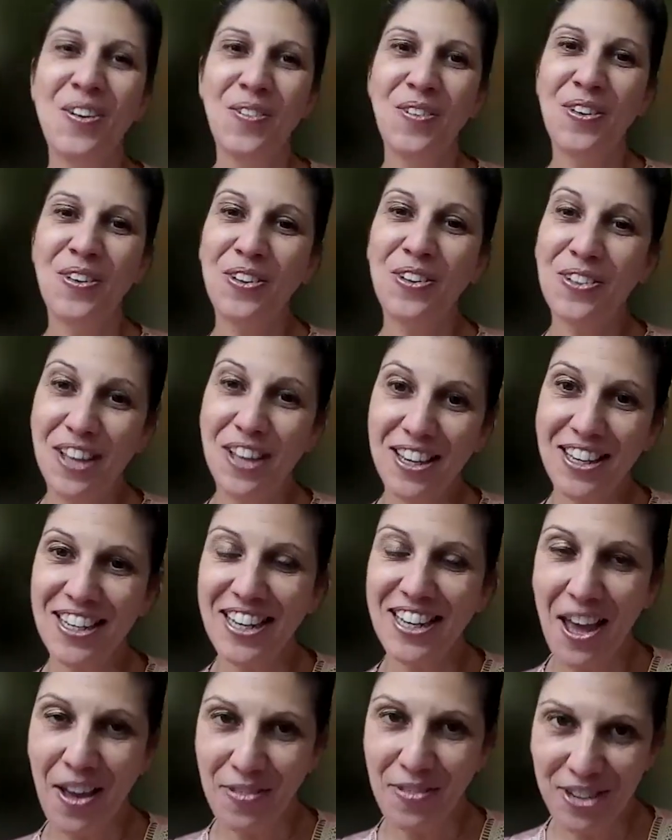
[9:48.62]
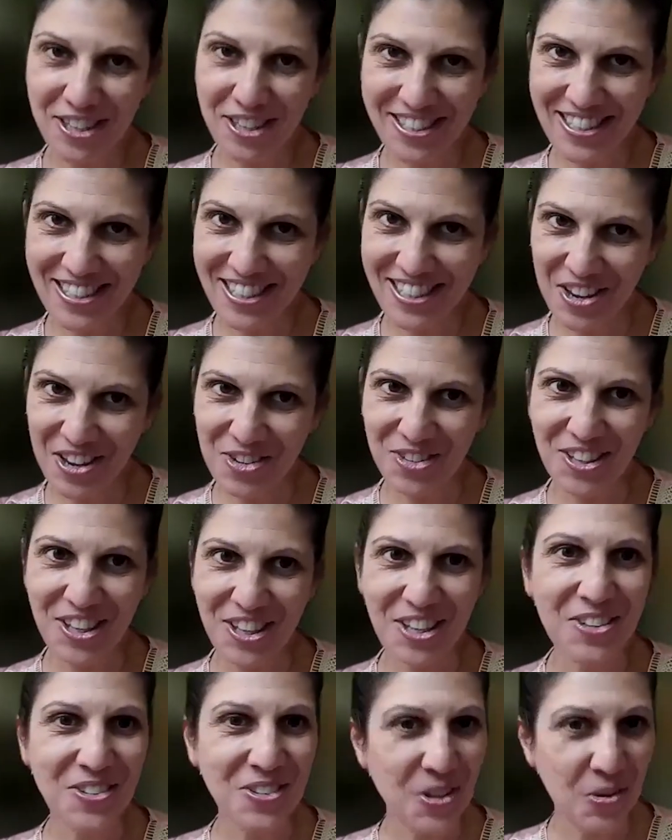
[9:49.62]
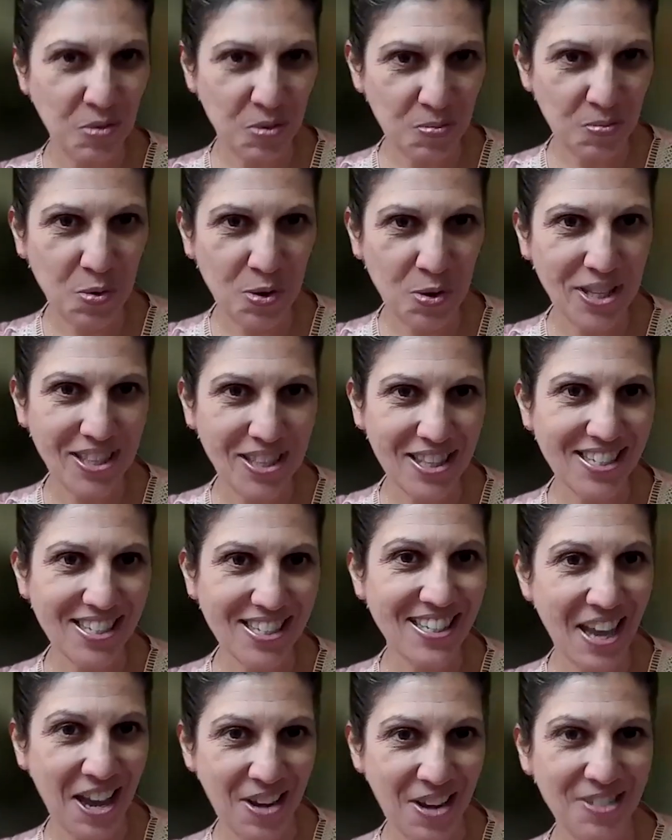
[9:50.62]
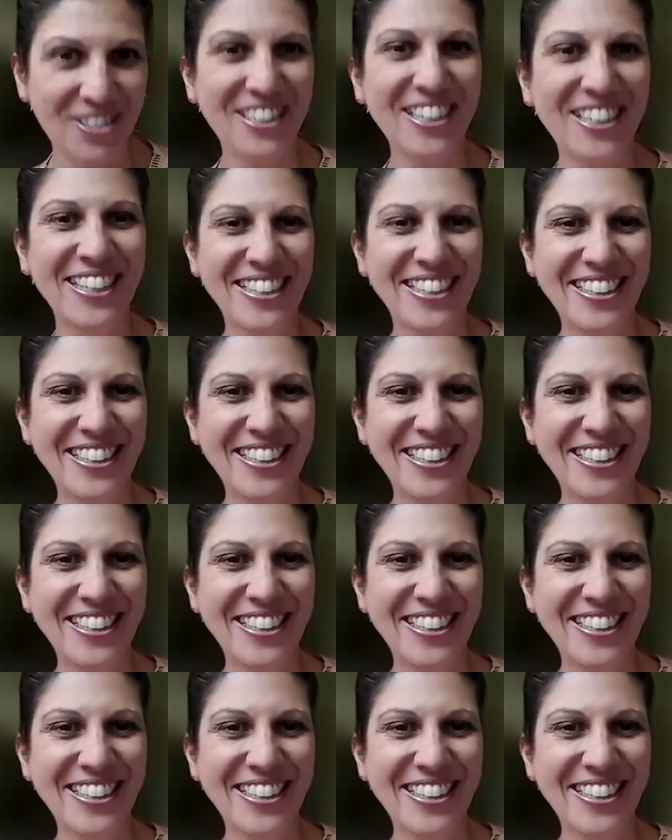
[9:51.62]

Well, they're lucky to have a good designer like you that would point this out.